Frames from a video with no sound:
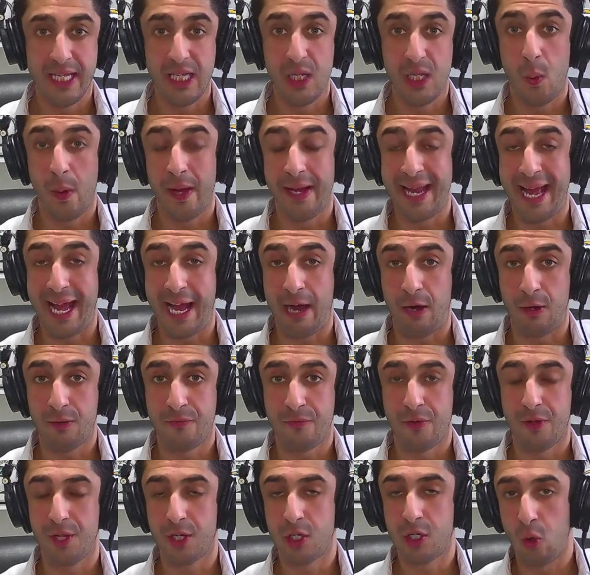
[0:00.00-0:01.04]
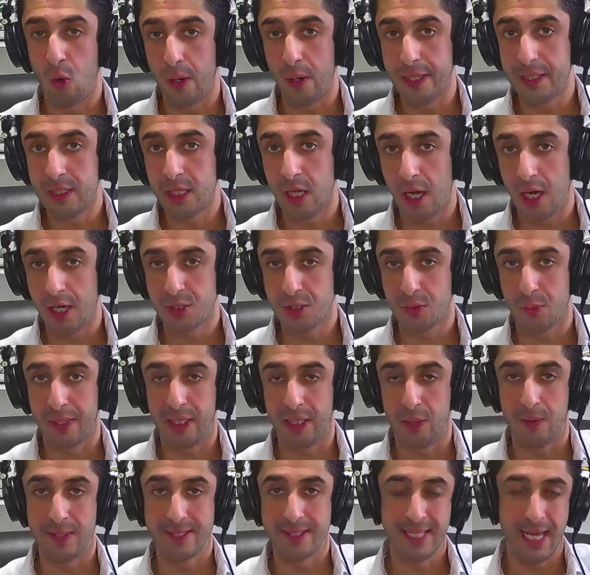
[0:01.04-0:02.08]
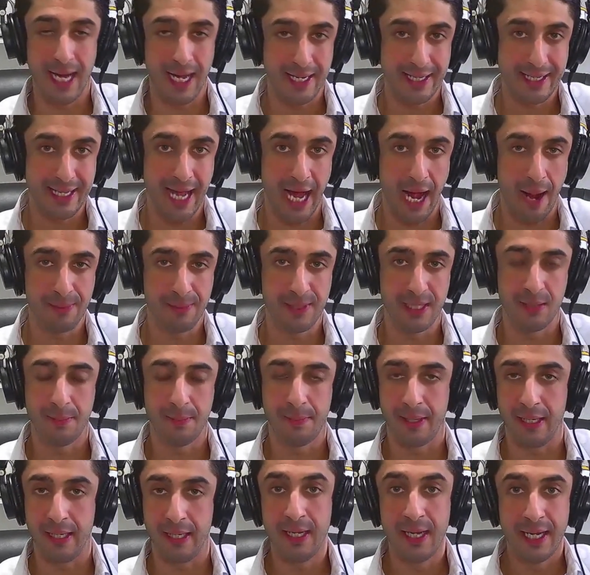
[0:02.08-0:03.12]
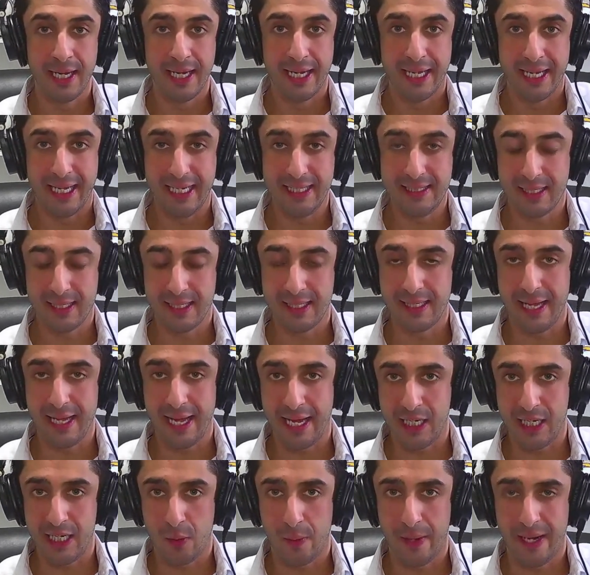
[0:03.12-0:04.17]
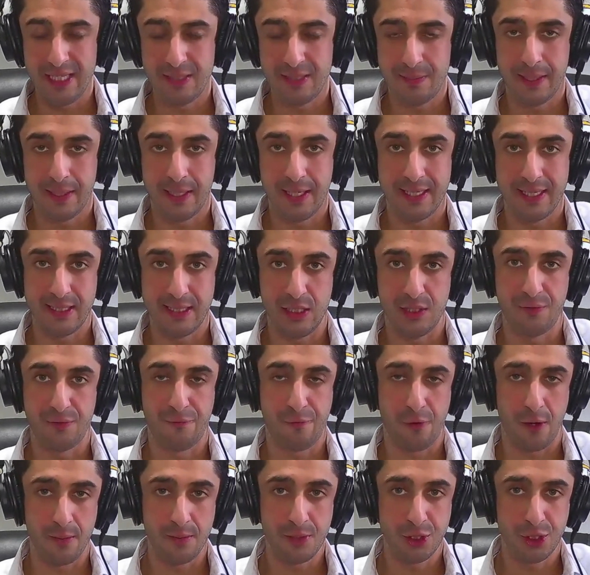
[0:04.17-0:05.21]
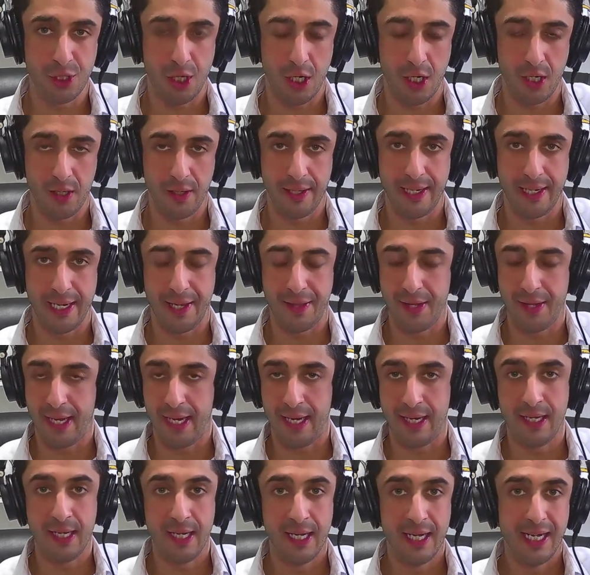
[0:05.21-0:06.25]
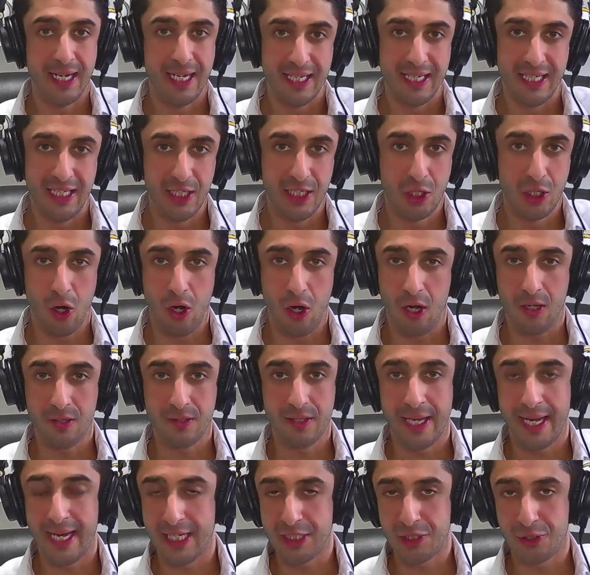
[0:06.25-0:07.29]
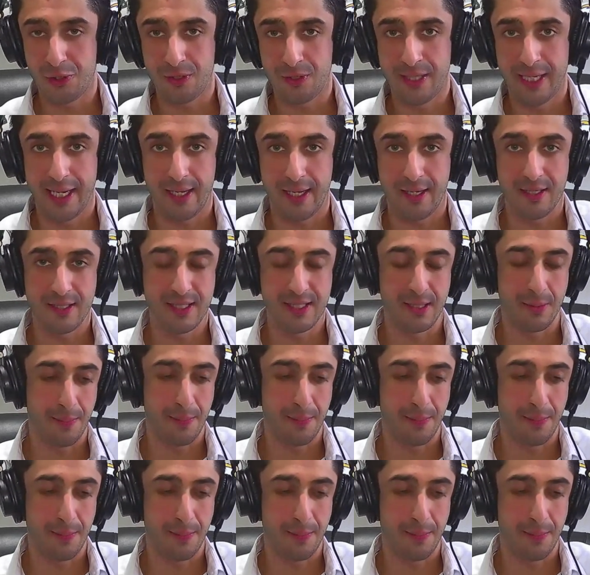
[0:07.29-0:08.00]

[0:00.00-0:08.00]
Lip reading: he went out for the coin toss when he was not a captain, but he did it anyways because he's from Charlotte, and then he called heads or tails.